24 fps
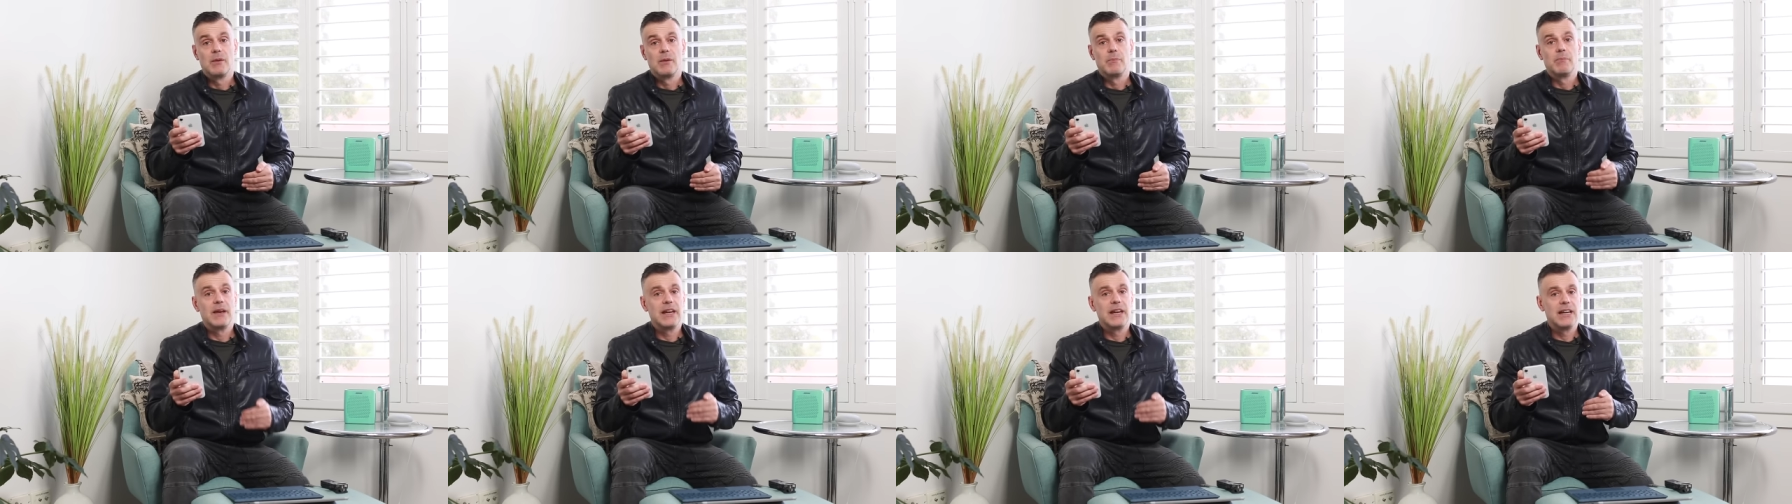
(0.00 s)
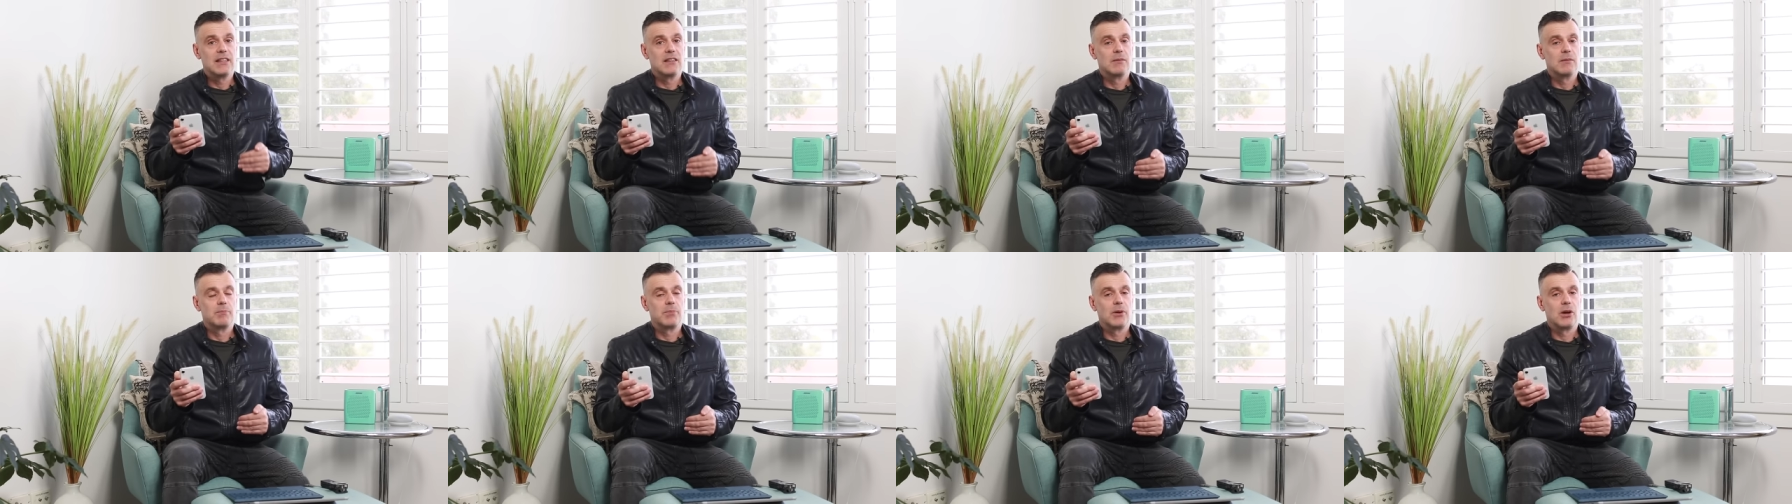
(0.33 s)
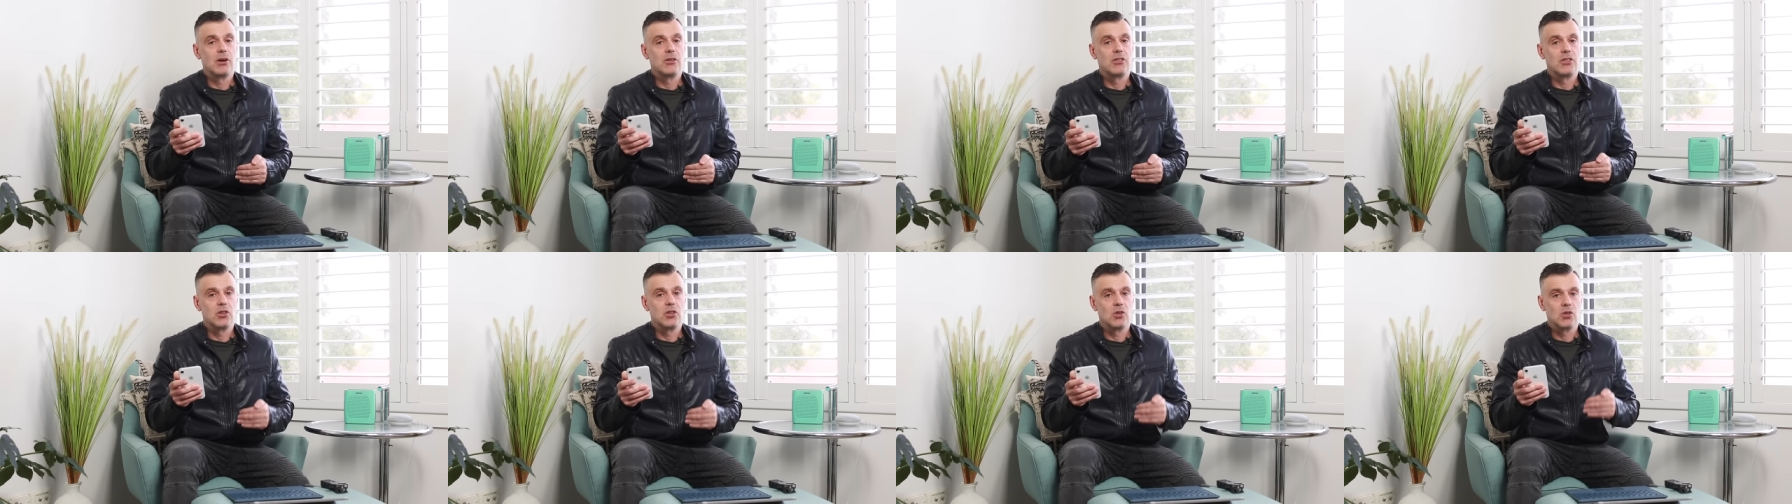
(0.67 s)
meaning that
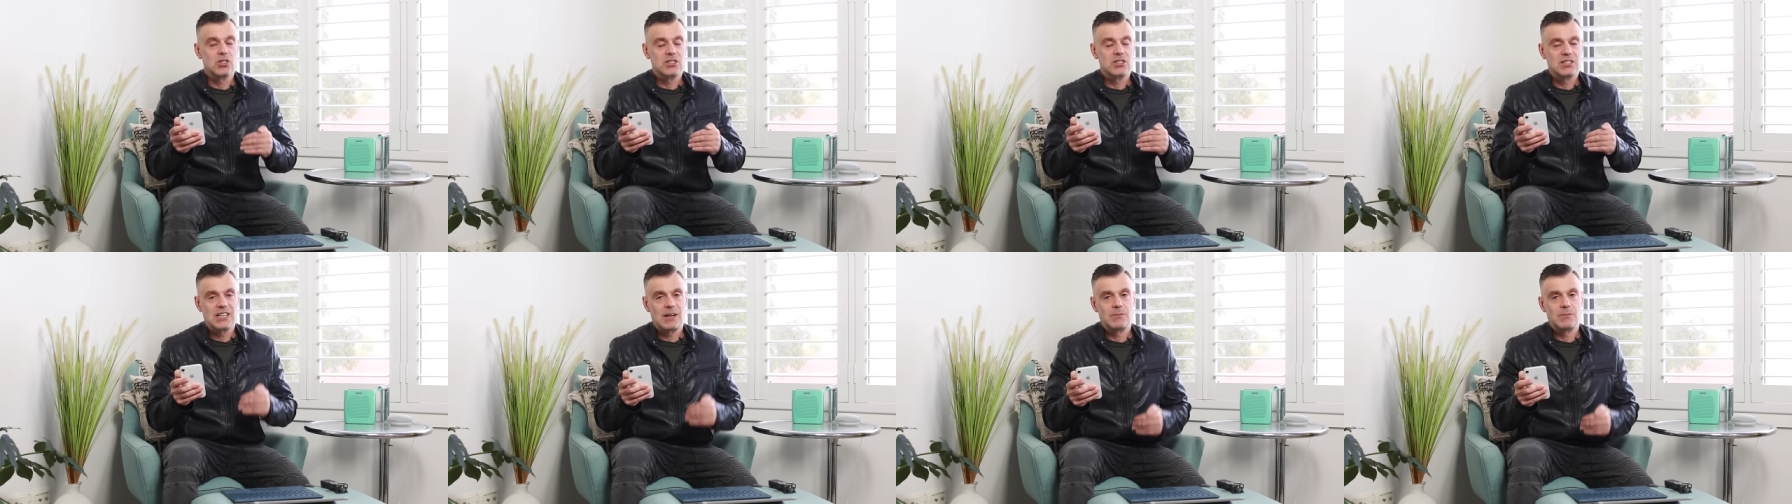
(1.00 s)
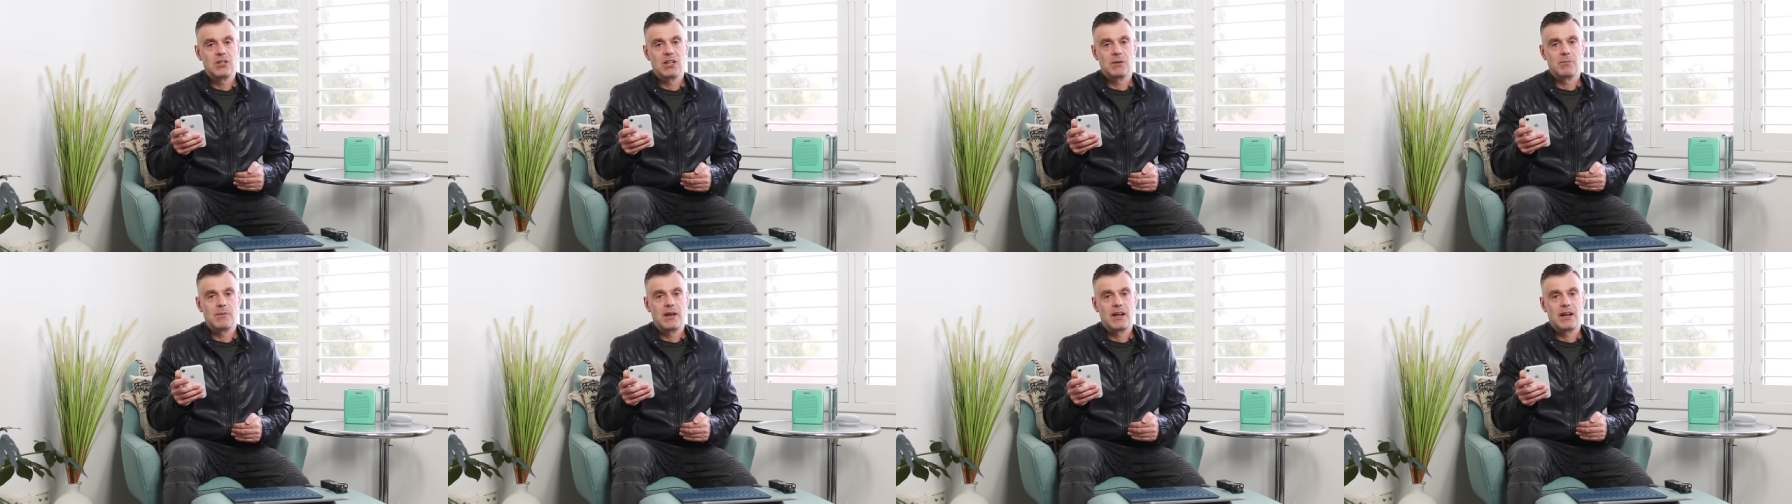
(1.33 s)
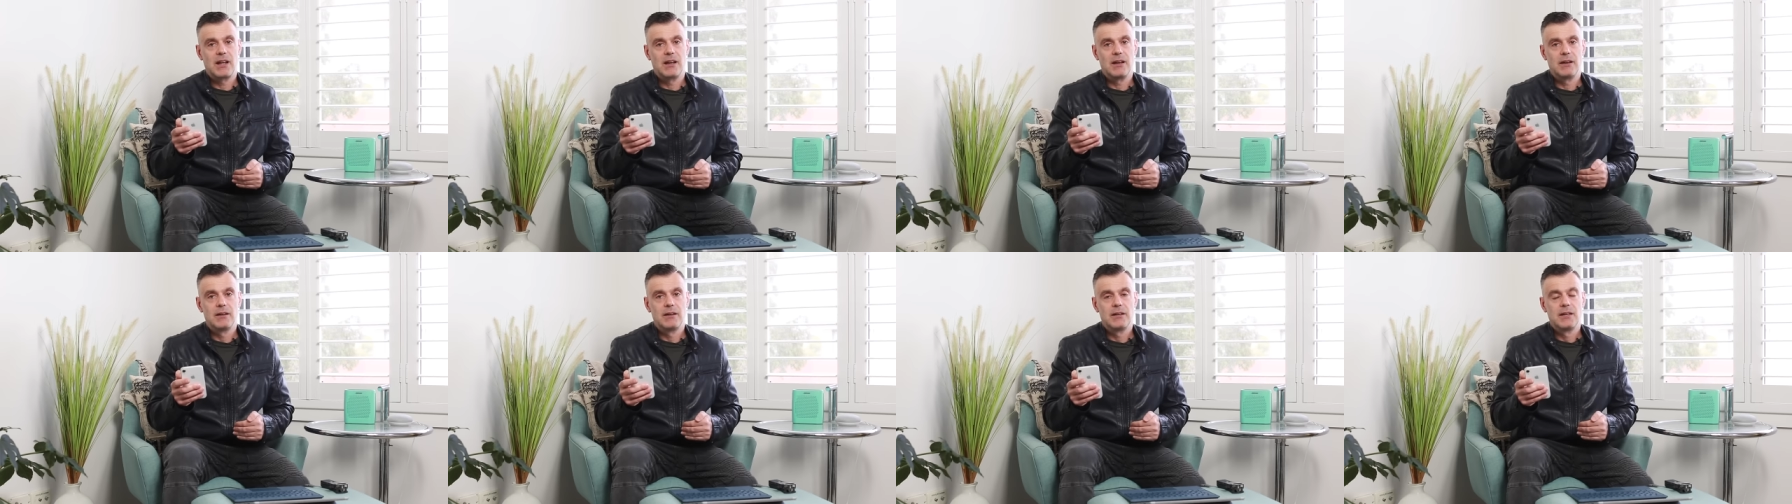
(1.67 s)
both your subject
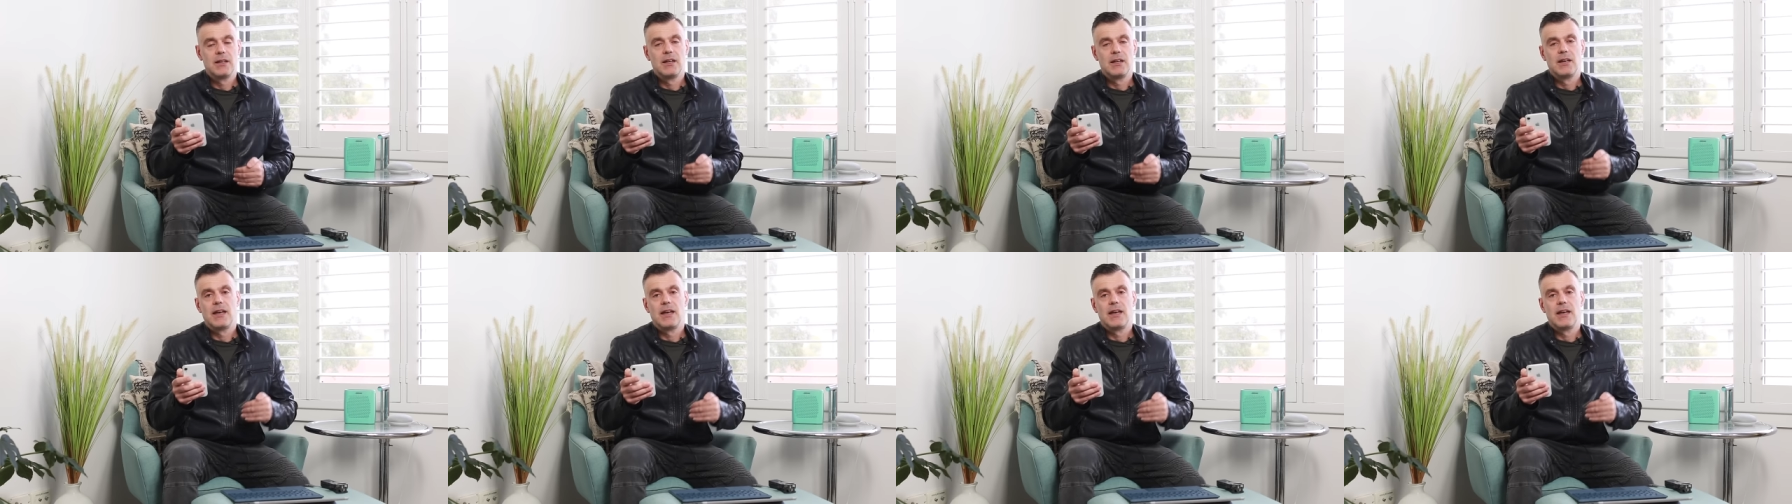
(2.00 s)
matter